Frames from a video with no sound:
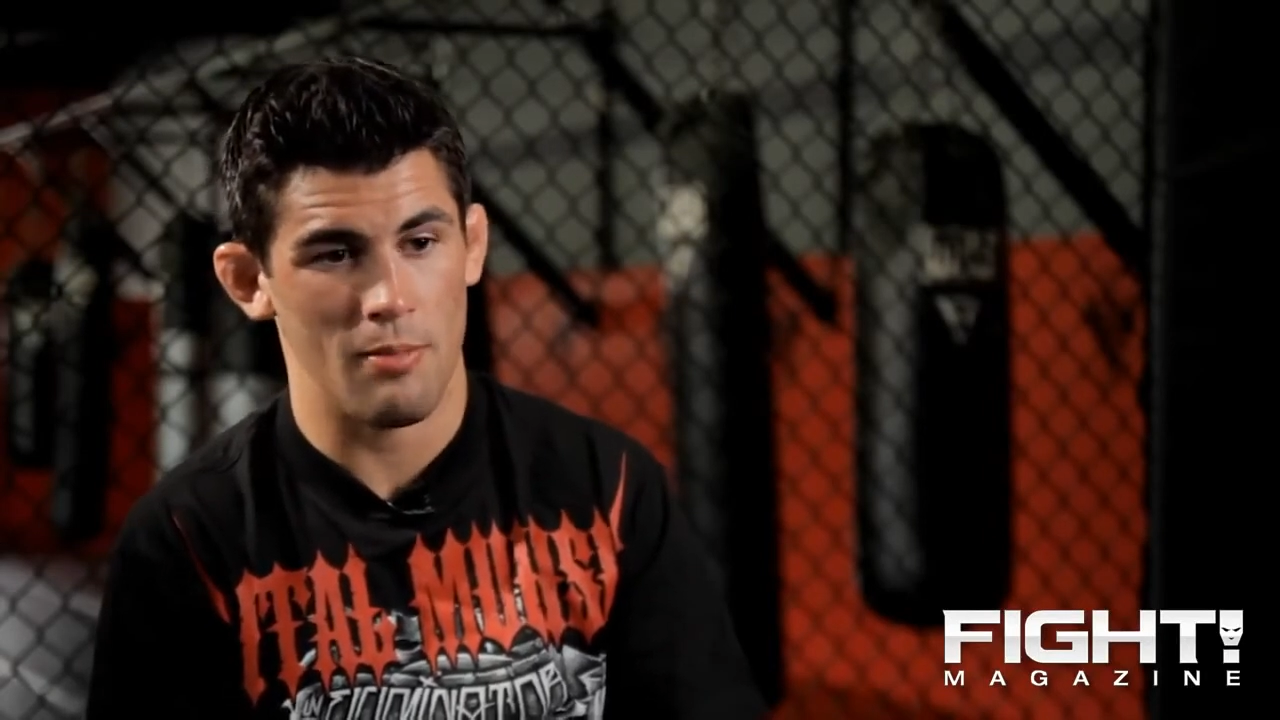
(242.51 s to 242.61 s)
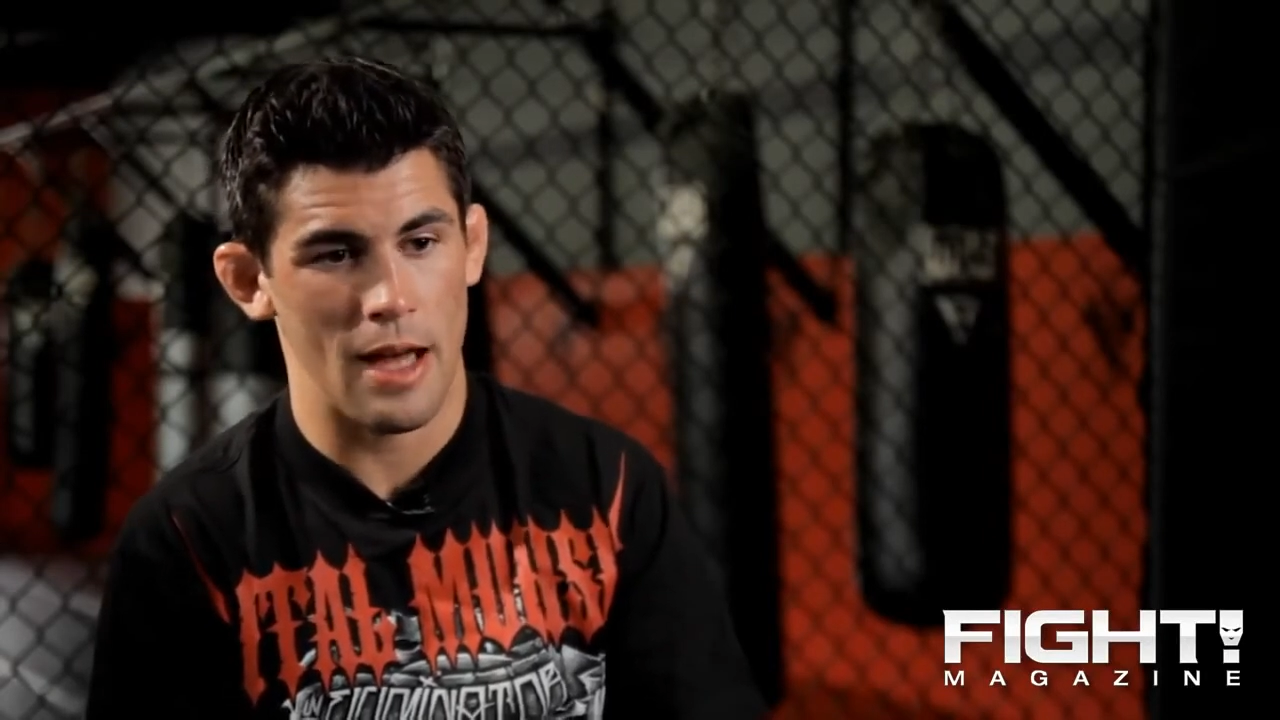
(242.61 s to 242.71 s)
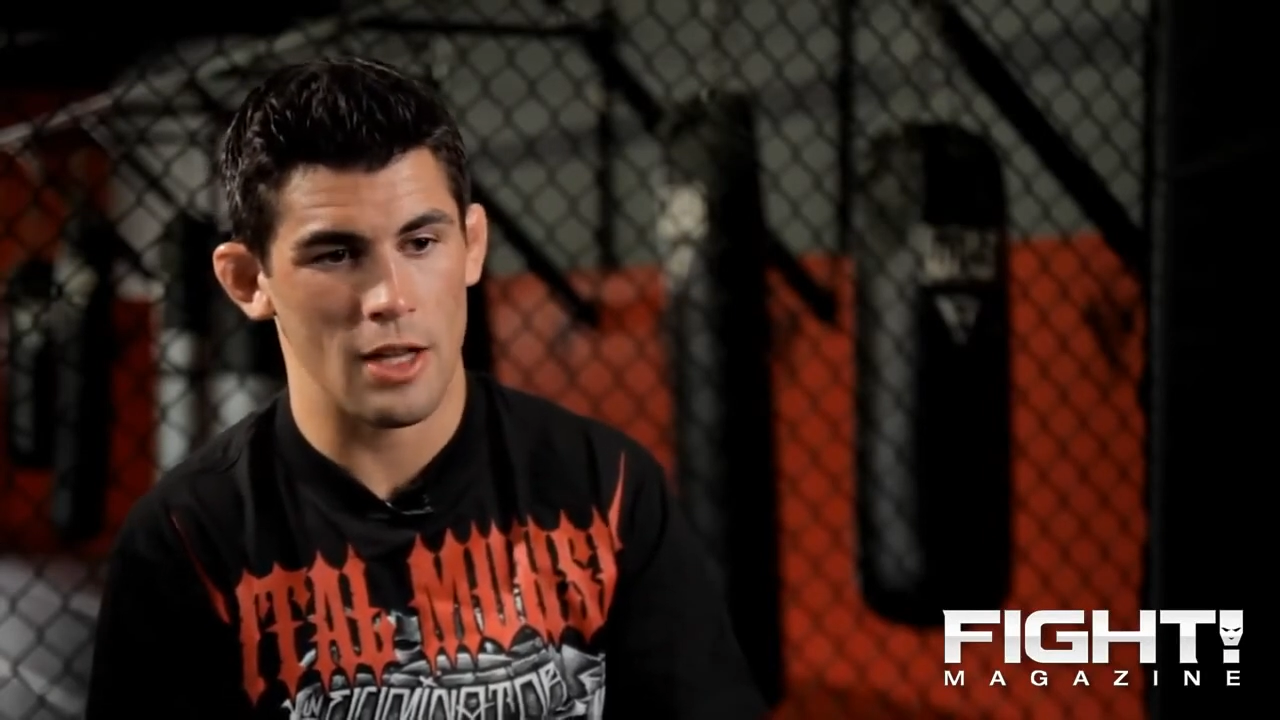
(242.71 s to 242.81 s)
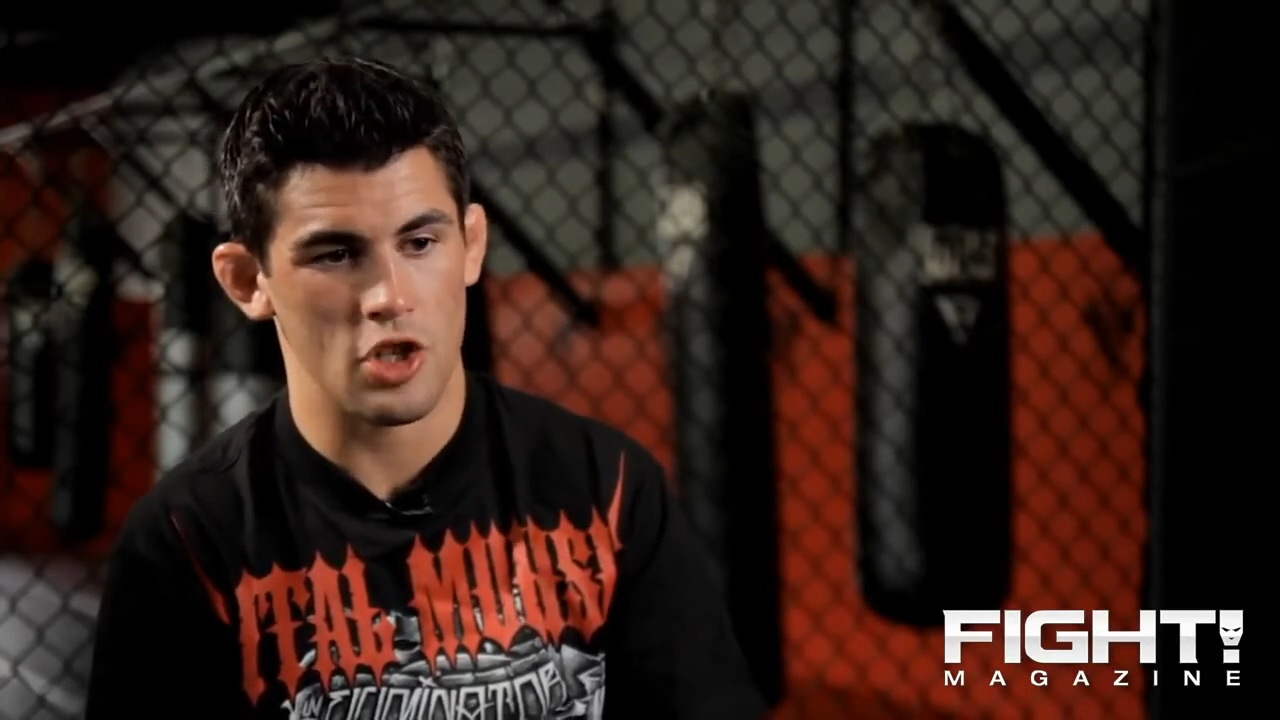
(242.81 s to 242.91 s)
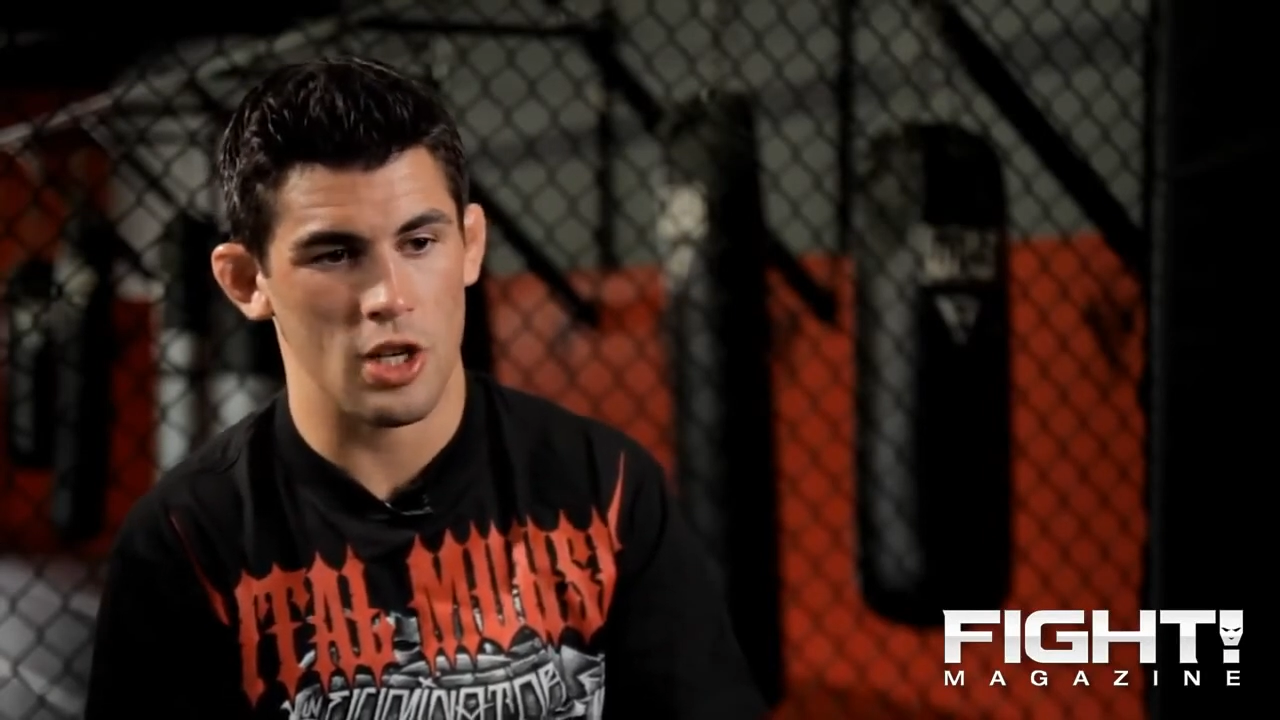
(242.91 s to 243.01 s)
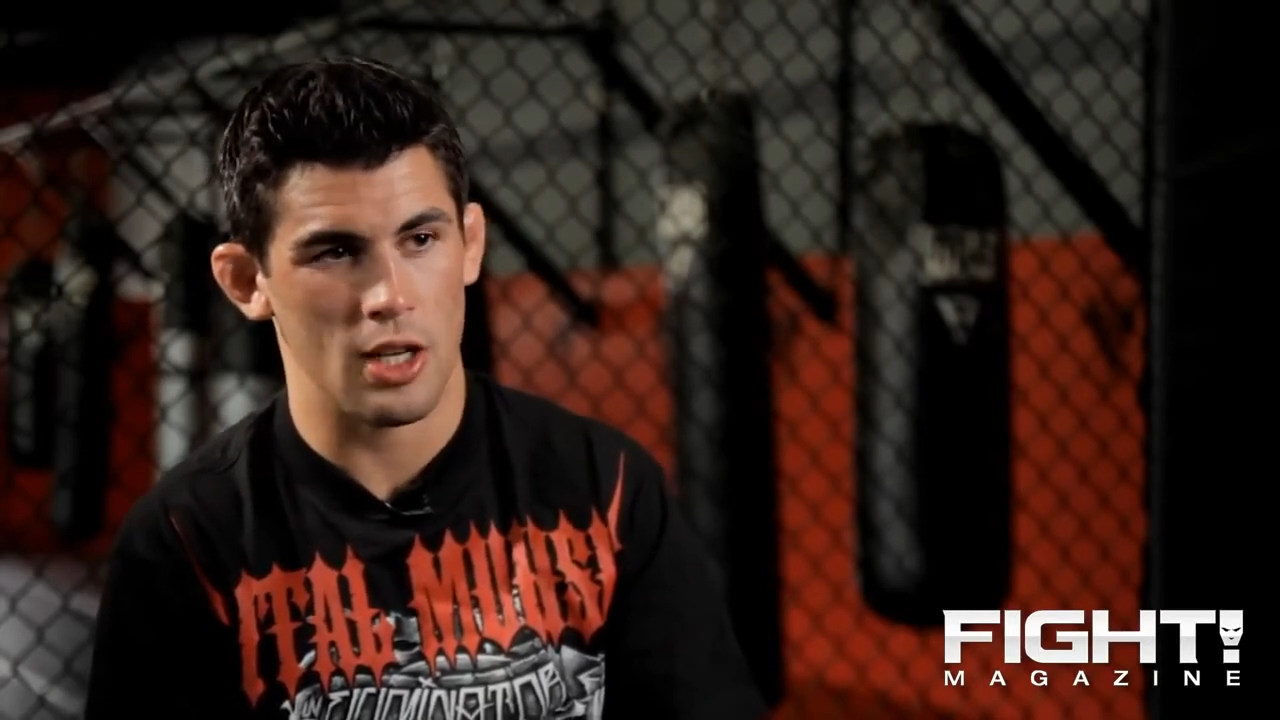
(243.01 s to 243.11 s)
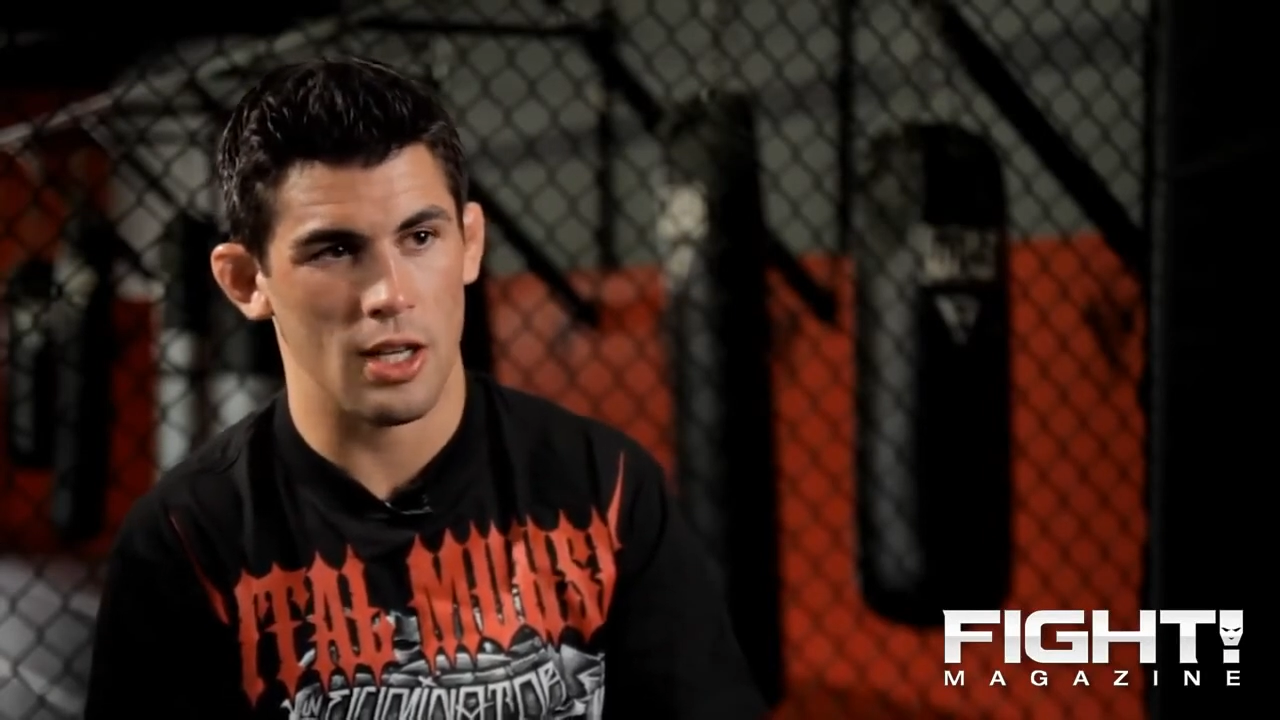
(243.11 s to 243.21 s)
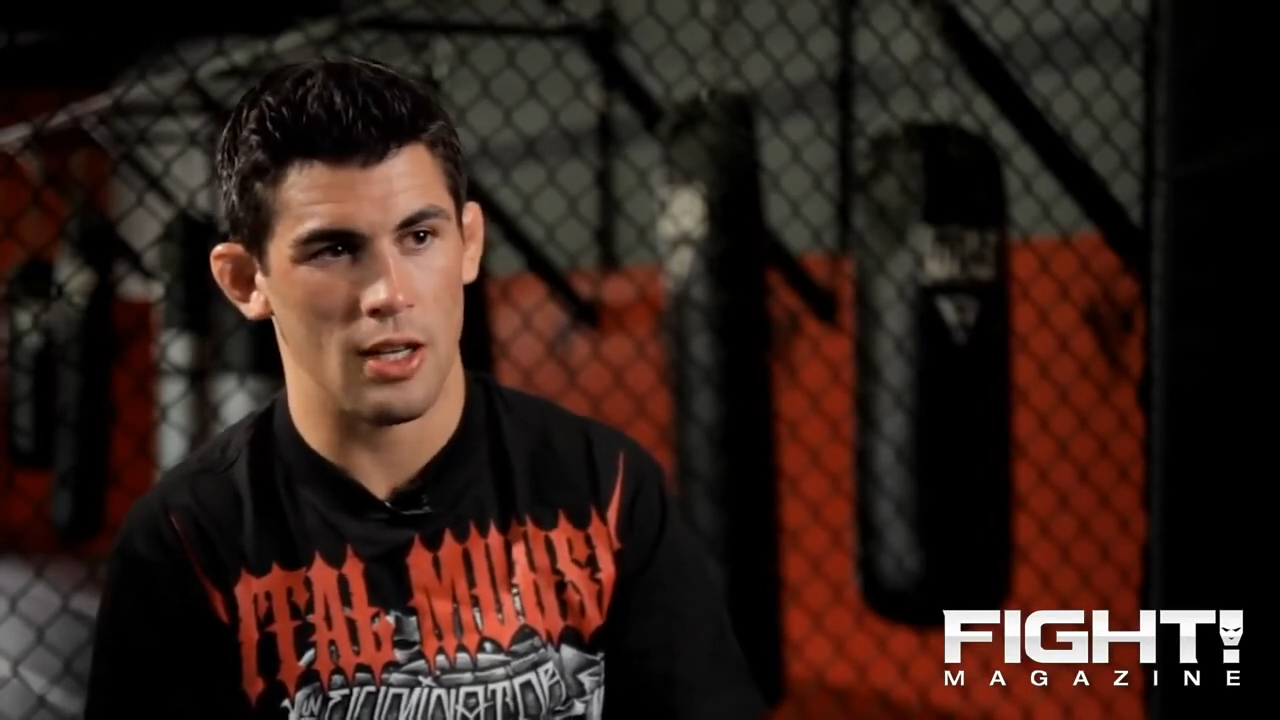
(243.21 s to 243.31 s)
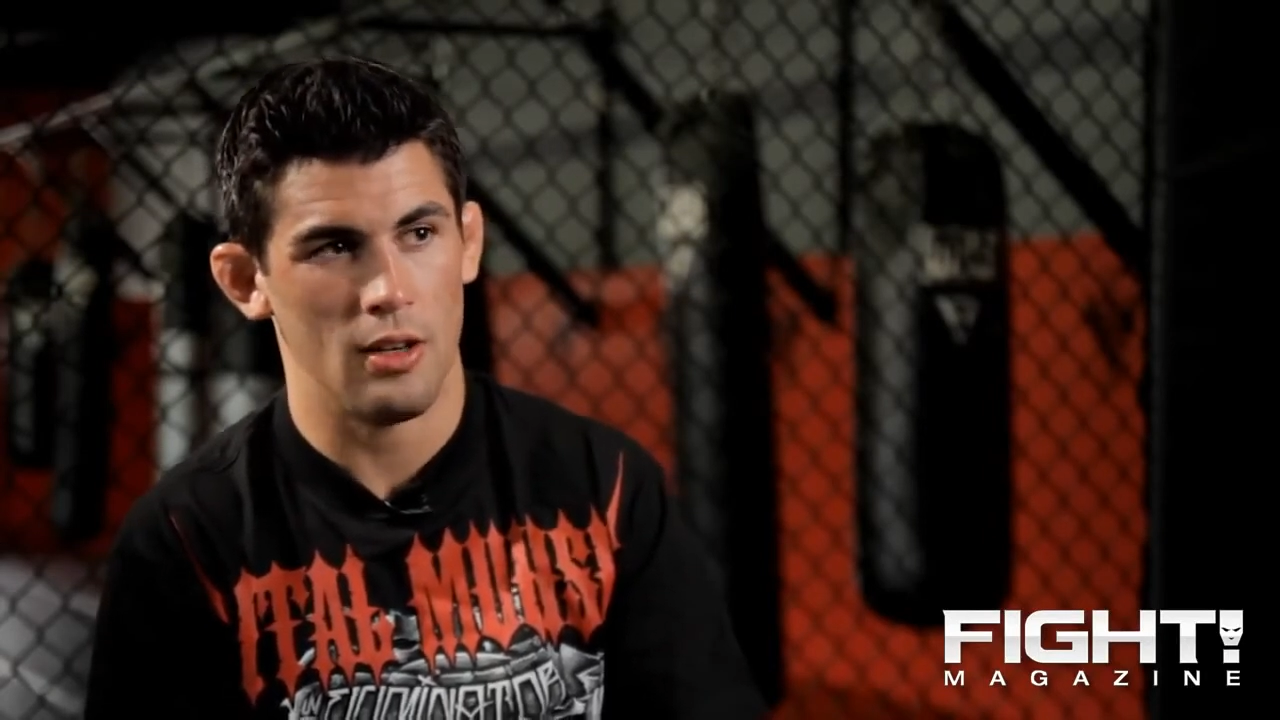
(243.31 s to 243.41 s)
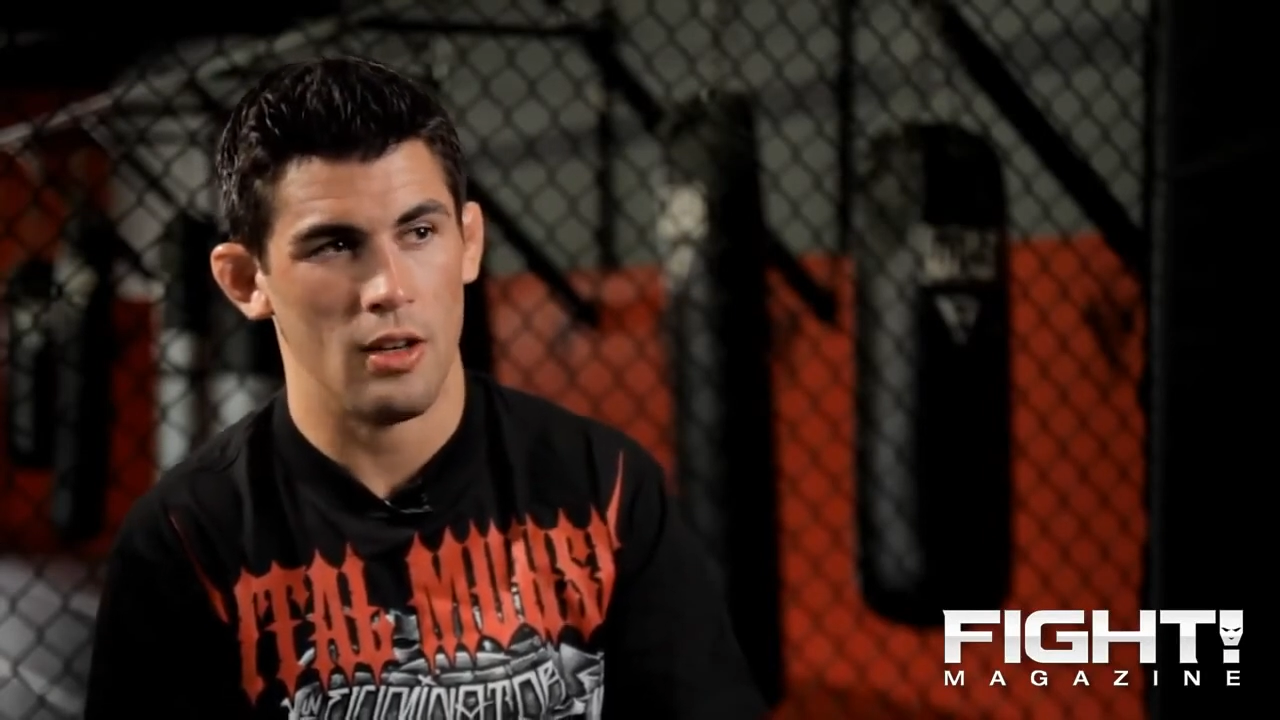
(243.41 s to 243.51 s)

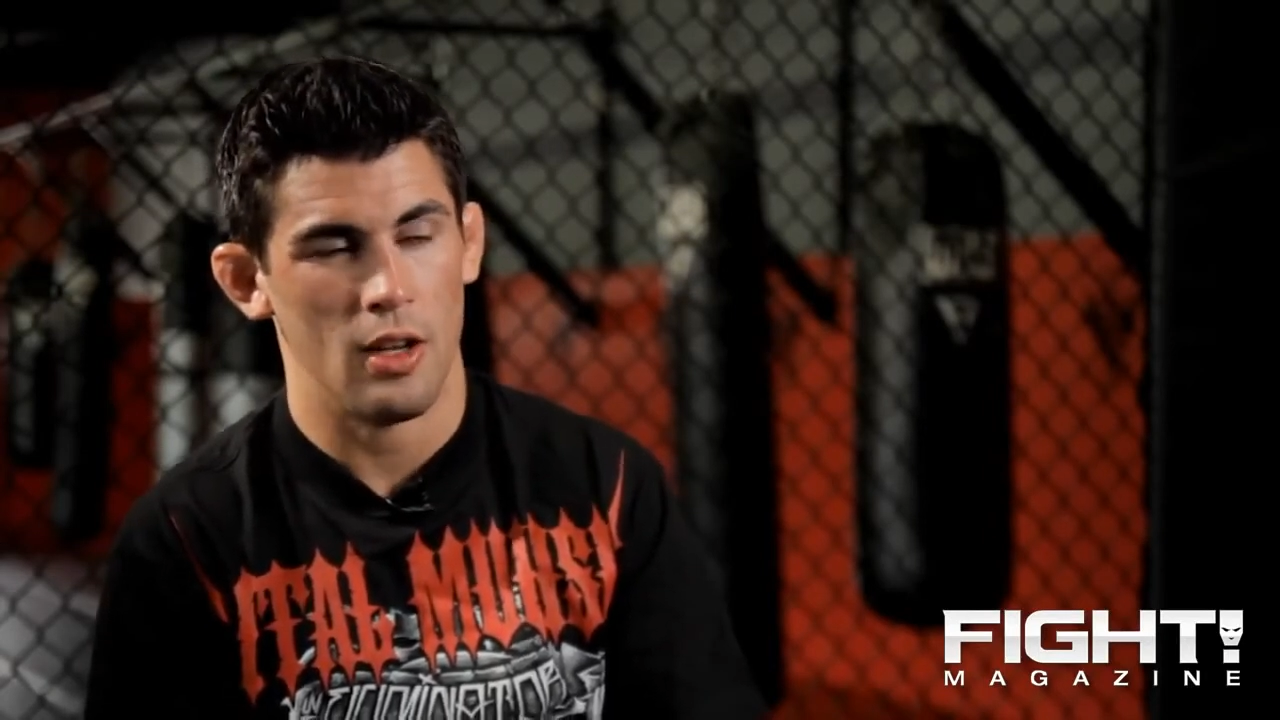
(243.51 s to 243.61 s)
imagine